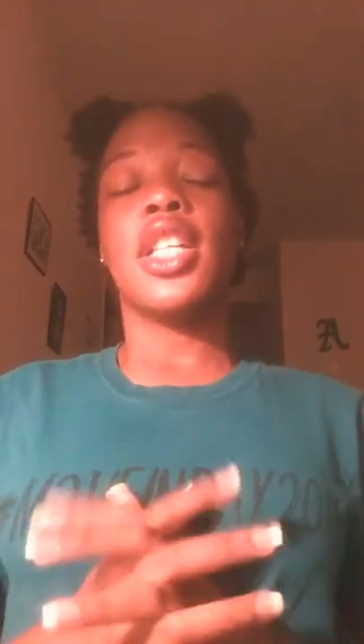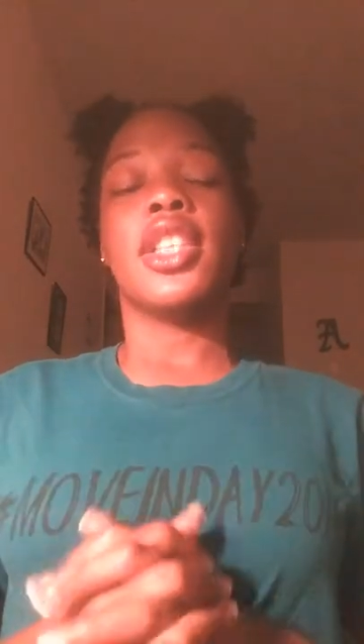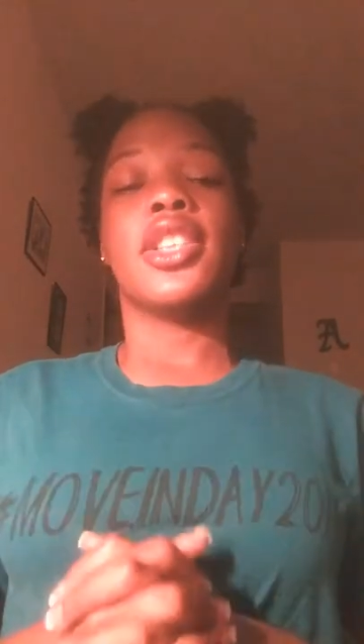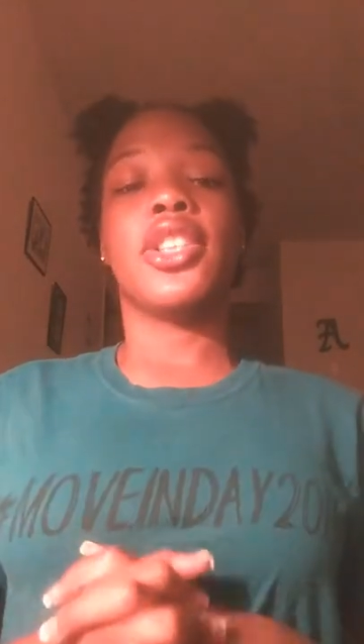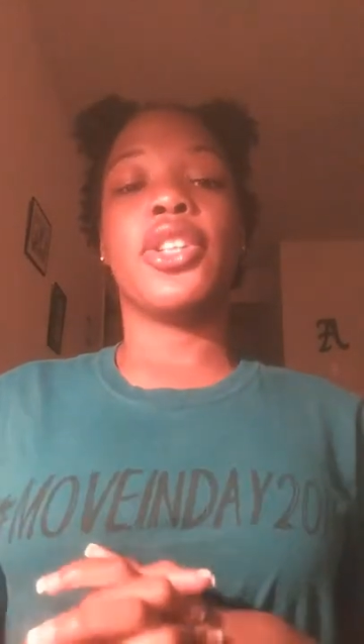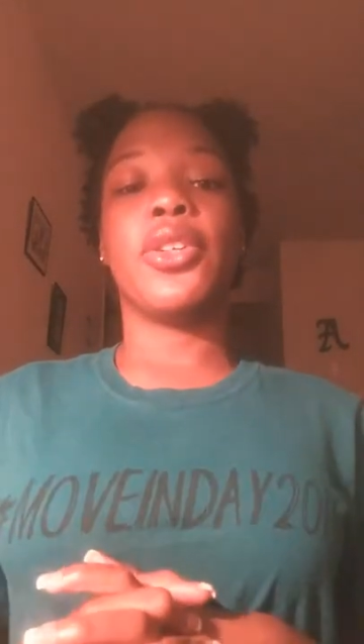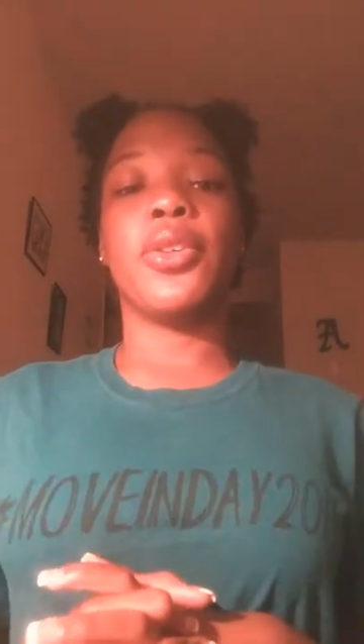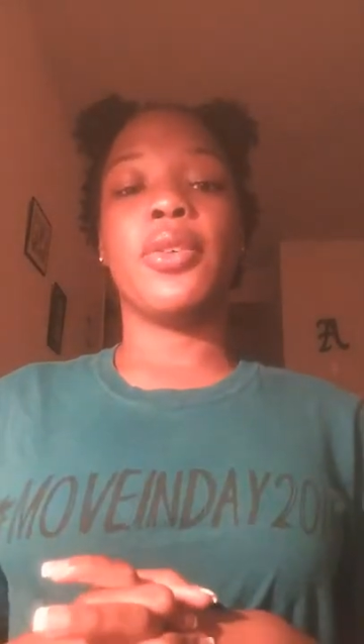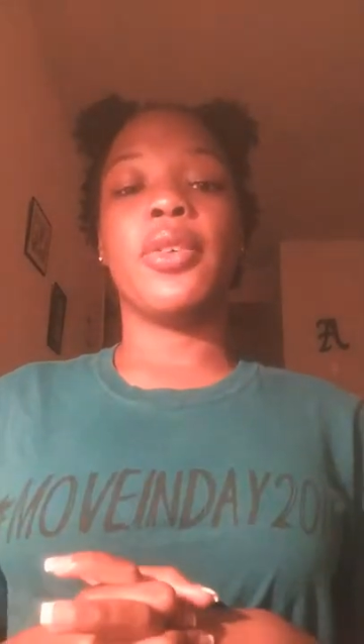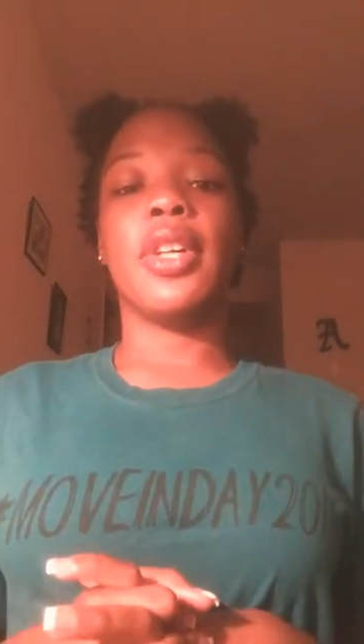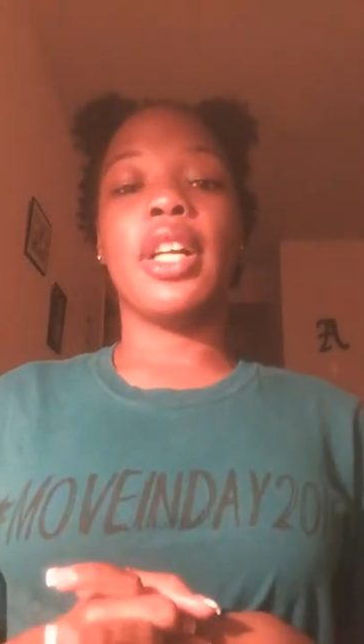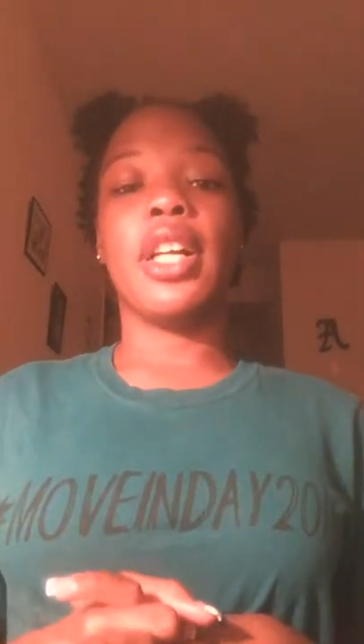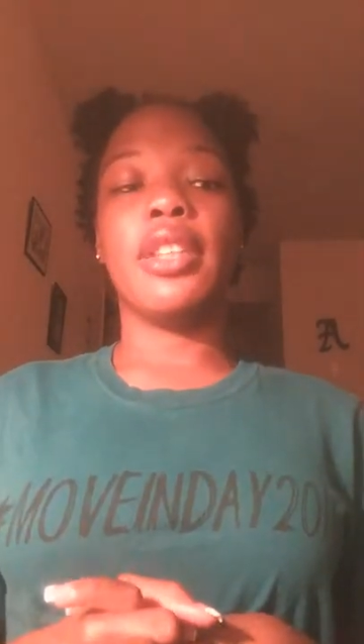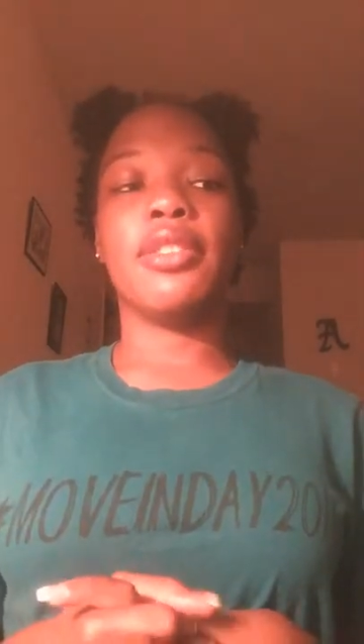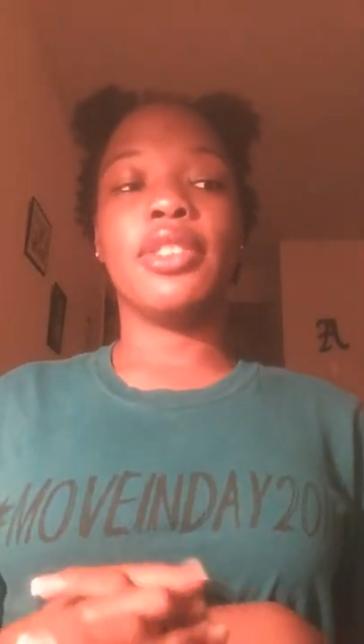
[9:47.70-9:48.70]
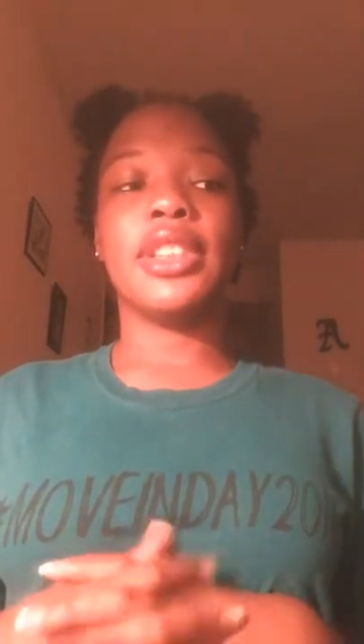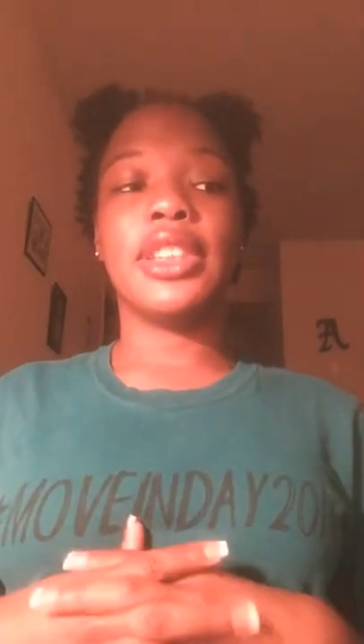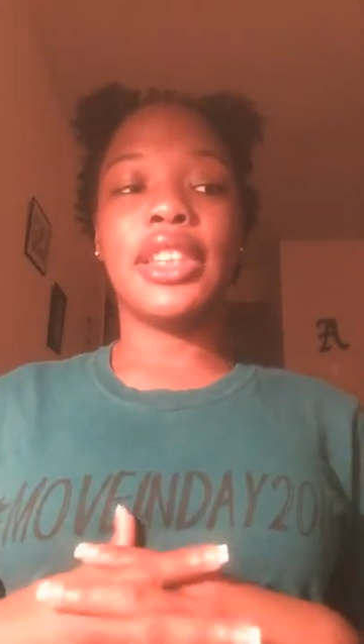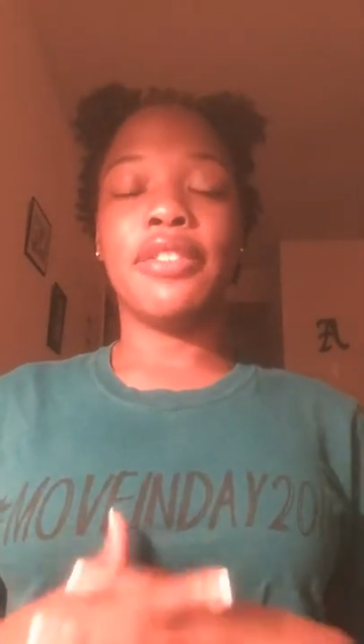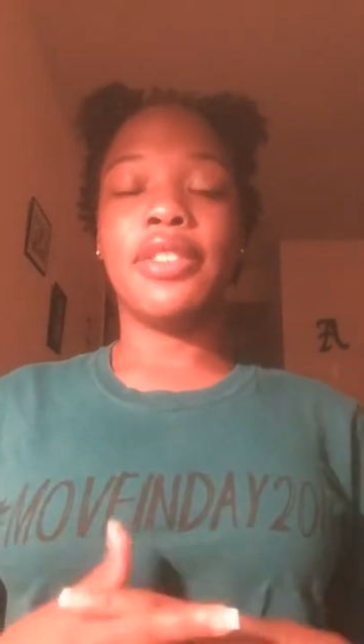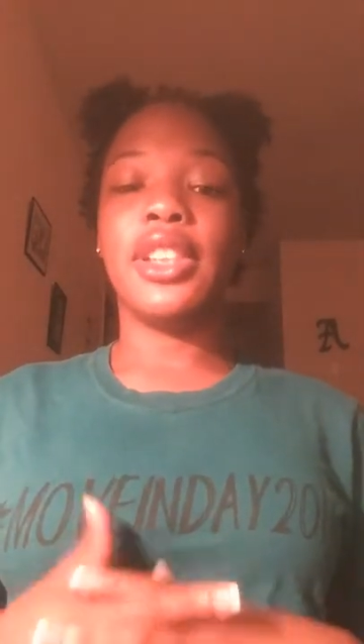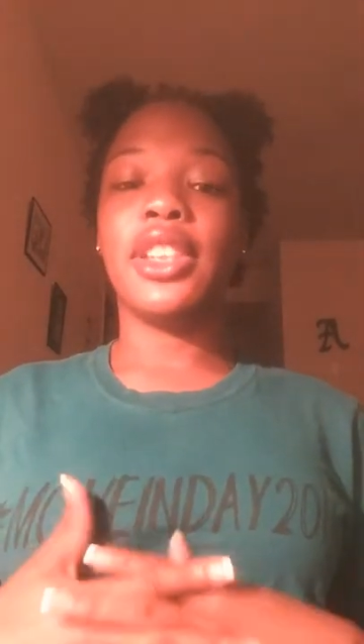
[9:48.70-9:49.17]
So
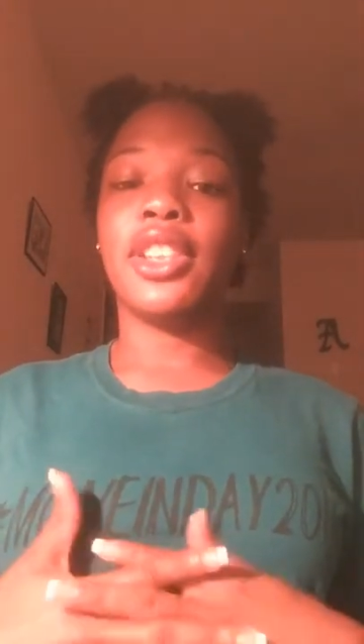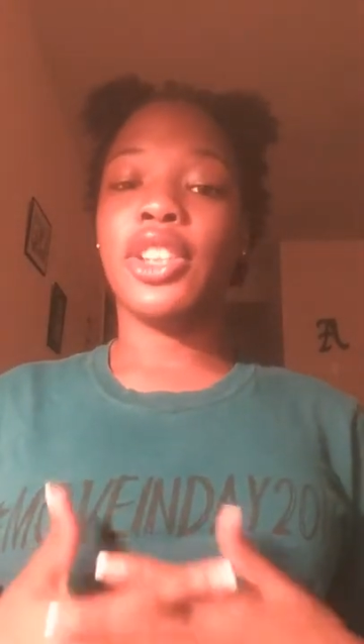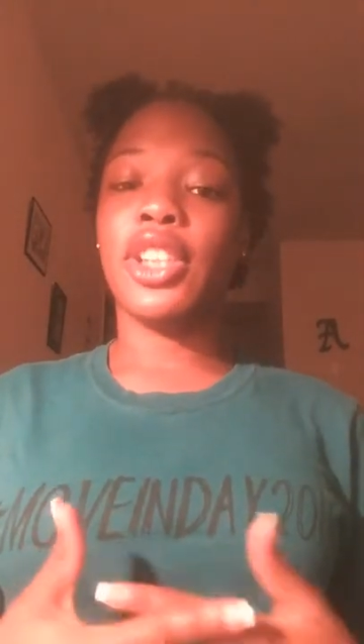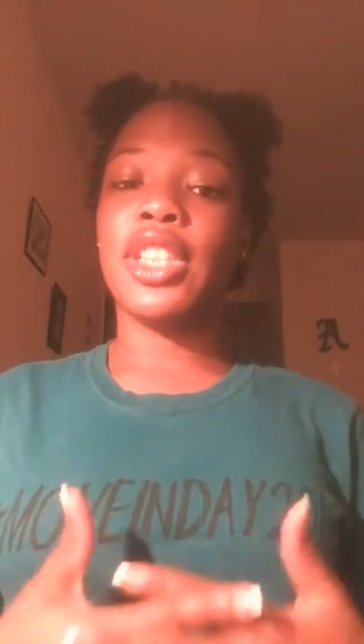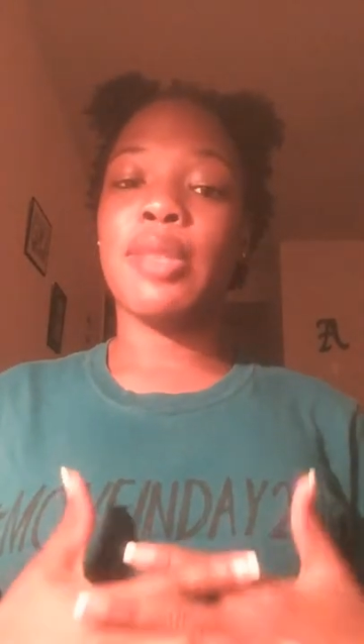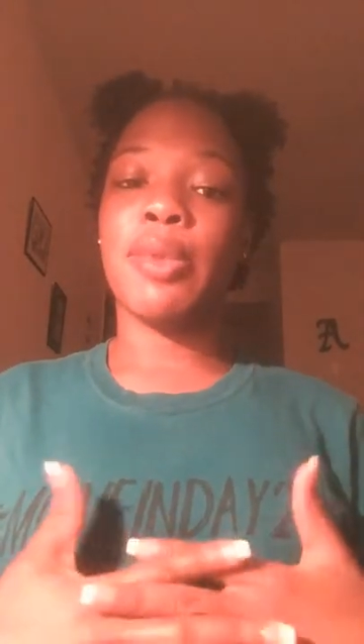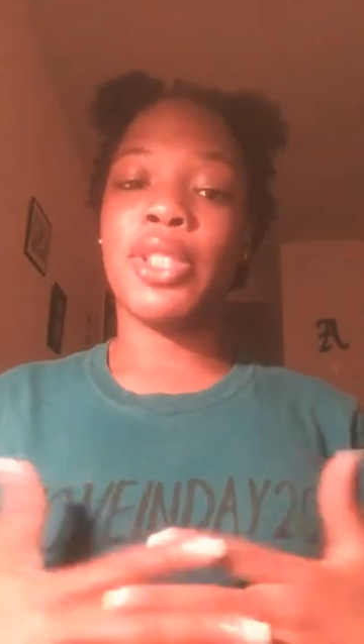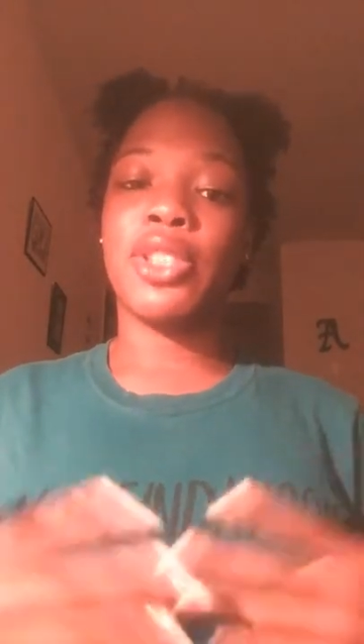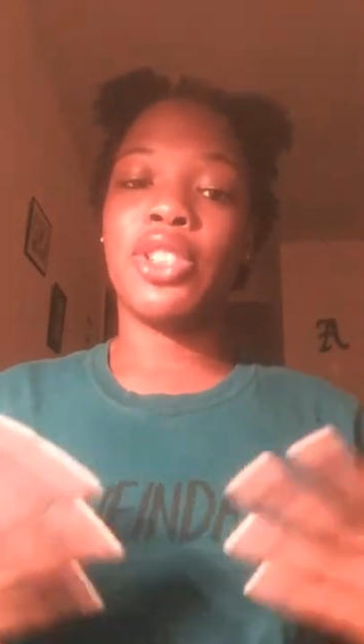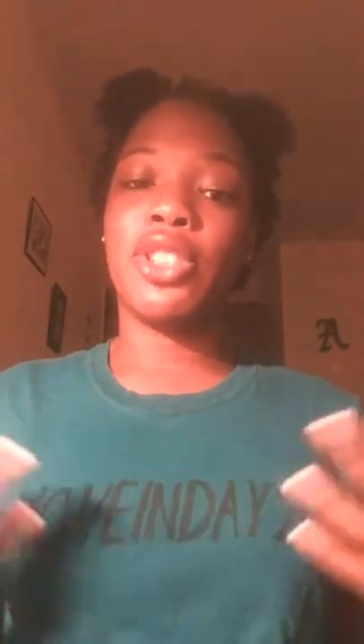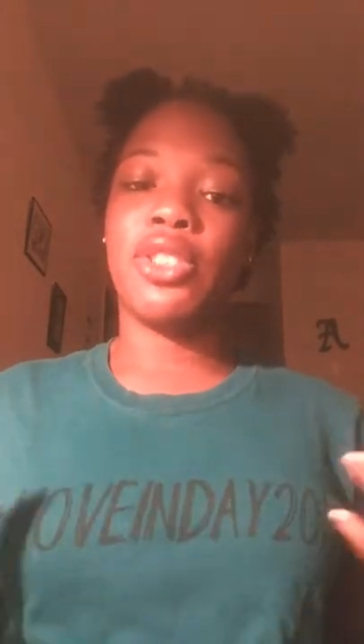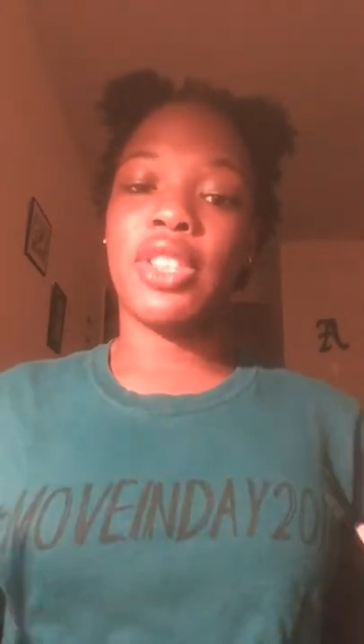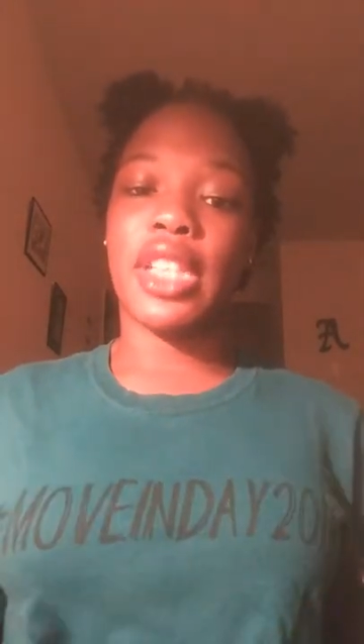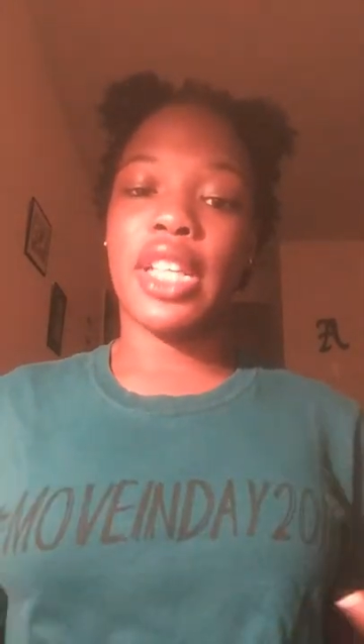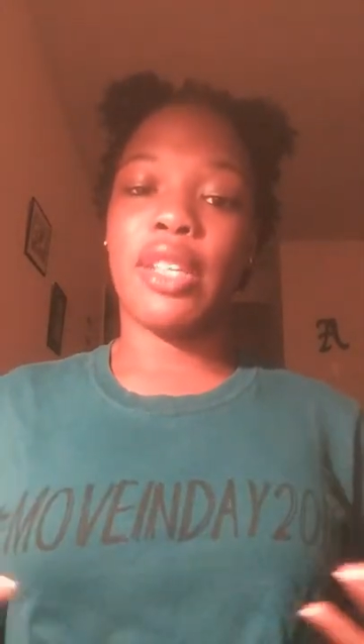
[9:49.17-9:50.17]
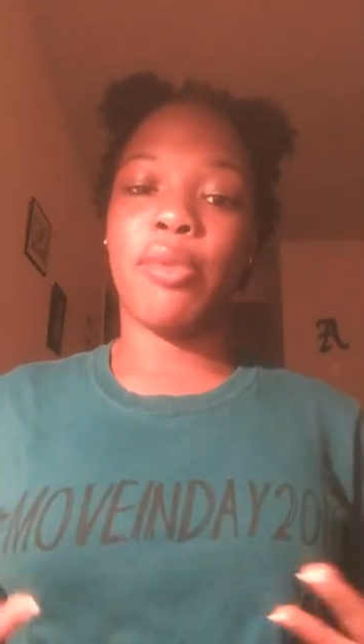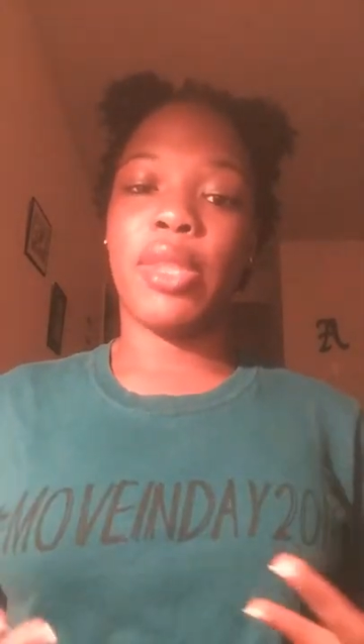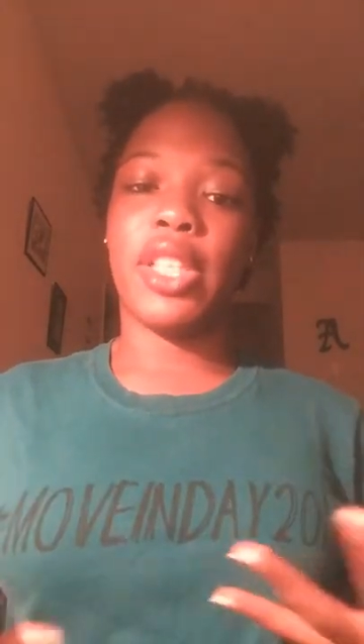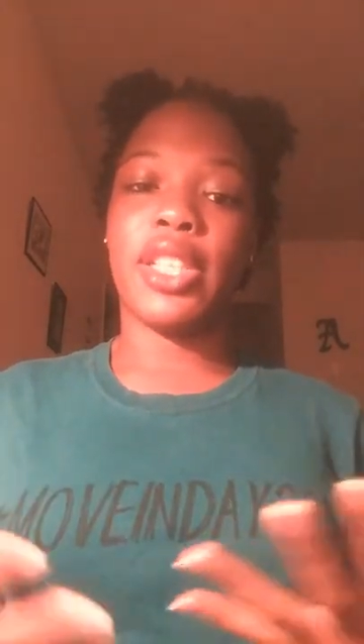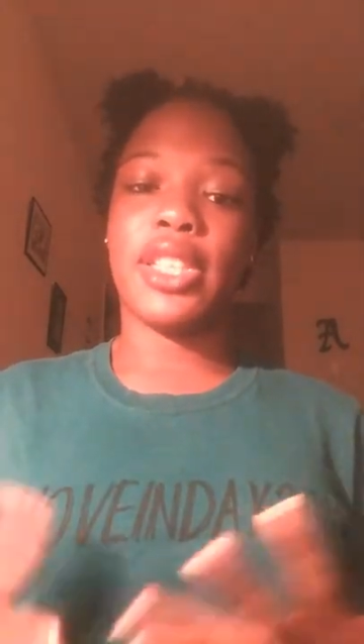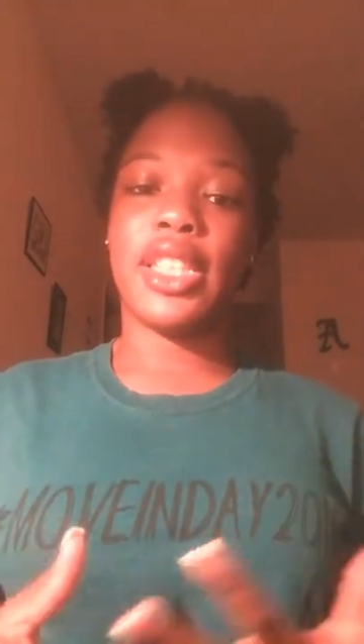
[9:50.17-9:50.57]
definitely learn as much as you can because